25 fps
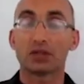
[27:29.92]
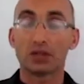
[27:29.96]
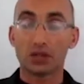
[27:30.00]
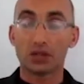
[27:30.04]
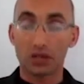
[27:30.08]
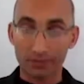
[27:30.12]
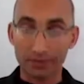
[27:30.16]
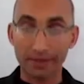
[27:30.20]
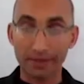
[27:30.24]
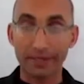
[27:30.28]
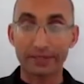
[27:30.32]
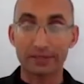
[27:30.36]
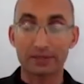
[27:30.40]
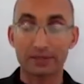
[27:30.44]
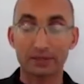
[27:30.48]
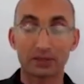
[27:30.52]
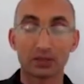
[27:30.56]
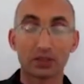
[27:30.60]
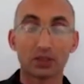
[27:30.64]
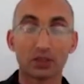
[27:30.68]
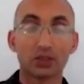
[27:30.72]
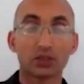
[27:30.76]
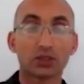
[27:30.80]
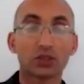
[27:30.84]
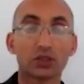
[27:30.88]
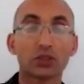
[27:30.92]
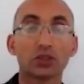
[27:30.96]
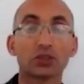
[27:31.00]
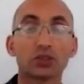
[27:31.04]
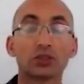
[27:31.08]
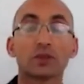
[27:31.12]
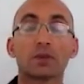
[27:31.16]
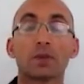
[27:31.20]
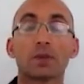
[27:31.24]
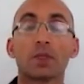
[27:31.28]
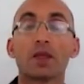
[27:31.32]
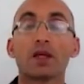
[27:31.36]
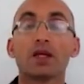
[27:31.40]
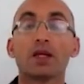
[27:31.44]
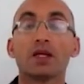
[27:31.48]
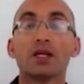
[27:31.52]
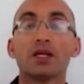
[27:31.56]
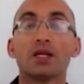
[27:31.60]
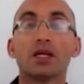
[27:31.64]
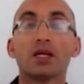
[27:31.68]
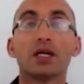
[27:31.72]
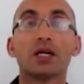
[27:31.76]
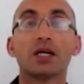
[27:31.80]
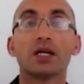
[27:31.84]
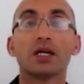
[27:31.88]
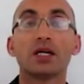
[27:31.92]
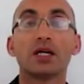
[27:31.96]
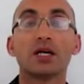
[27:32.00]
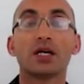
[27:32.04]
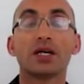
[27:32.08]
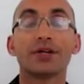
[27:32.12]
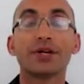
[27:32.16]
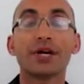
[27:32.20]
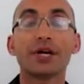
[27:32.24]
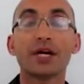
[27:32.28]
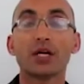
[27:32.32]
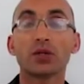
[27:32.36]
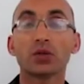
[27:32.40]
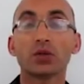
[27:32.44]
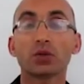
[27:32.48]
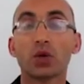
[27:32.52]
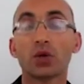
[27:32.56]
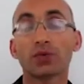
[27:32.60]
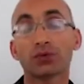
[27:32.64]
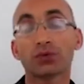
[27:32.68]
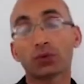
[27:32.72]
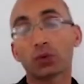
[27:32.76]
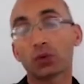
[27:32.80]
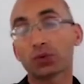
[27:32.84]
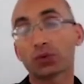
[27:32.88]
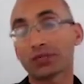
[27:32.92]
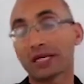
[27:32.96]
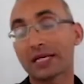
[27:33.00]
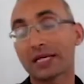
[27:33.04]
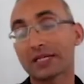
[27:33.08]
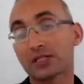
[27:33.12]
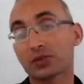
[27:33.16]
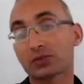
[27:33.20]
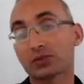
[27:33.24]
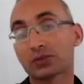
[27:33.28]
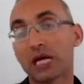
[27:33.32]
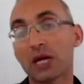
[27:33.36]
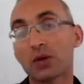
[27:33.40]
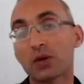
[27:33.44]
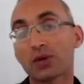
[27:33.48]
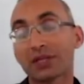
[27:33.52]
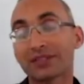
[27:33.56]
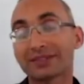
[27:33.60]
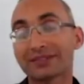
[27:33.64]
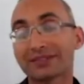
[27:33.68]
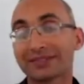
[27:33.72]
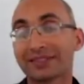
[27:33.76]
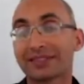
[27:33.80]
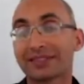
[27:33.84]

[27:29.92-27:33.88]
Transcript: All right, good. Now, of course, as you know, that